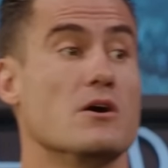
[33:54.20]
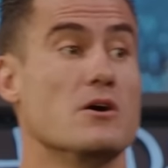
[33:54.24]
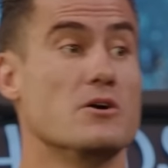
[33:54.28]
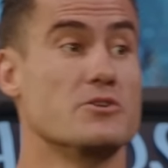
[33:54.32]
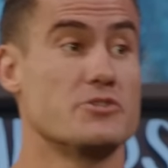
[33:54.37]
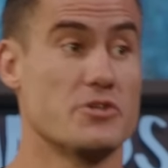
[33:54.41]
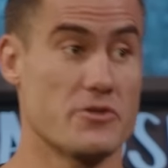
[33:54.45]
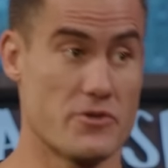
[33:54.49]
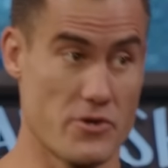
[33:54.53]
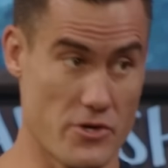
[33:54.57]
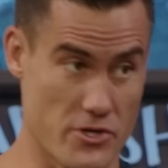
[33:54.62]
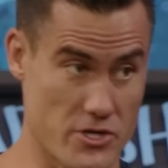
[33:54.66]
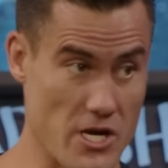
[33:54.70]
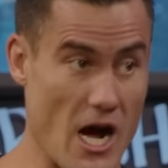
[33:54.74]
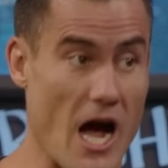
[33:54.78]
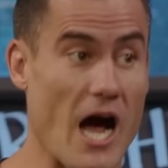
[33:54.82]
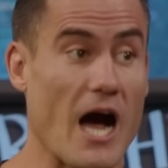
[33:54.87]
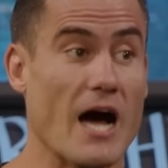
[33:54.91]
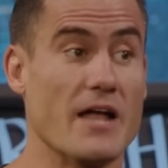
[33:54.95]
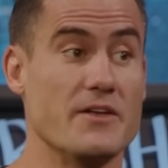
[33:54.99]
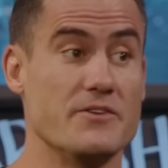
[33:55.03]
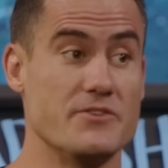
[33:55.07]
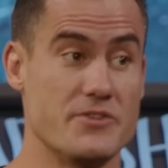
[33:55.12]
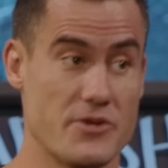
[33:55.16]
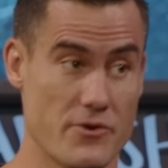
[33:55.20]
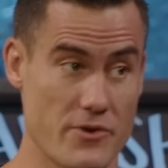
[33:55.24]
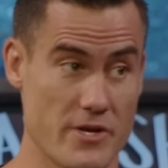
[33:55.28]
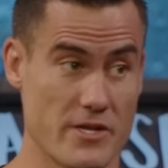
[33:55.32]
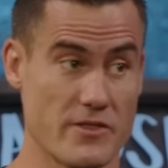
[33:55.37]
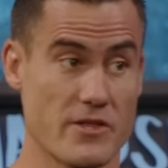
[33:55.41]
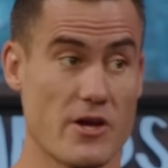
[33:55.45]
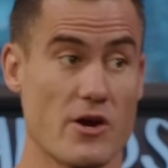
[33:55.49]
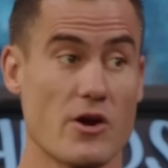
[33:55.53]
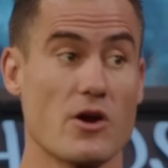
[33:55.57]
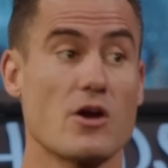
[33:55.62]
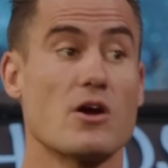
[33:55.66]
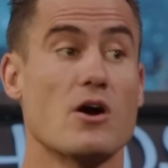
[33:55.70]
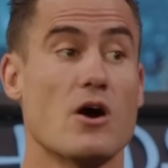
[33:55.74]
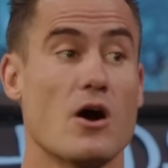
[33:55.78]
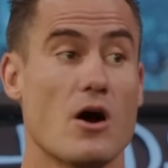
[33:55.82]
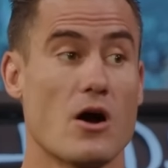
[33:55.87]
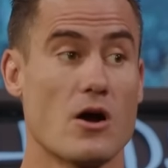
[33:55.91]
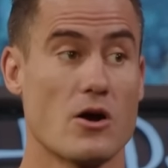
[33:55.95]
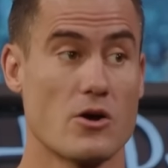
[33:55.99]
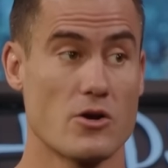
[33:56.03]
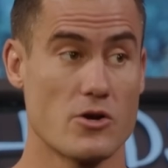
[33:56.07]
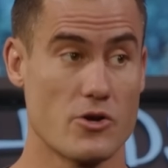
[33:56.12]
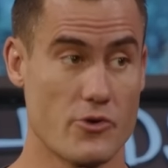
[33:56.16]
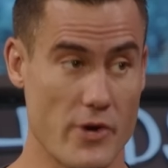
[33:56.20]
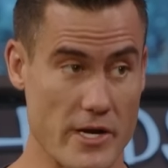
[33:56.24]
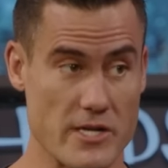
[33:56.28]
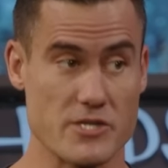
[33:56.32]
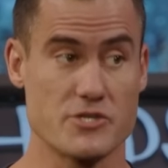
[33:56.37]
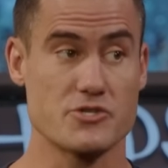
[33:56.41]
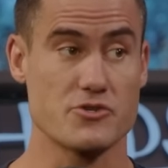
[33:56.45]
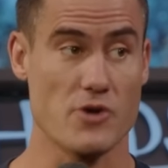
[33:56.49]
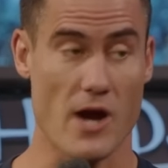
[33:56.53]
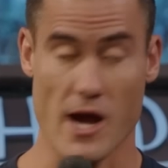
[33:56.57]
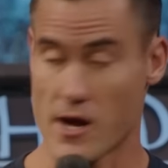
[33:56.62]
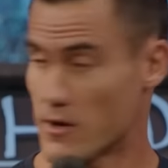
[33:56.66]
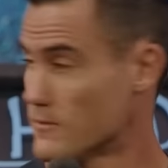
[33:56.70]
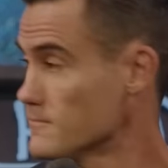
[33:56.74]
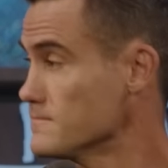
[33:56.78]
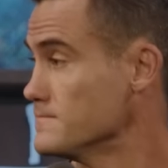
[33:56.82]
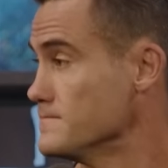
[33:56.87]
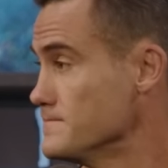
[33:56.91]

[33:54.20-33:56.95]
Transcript: to their God during their greatest trial.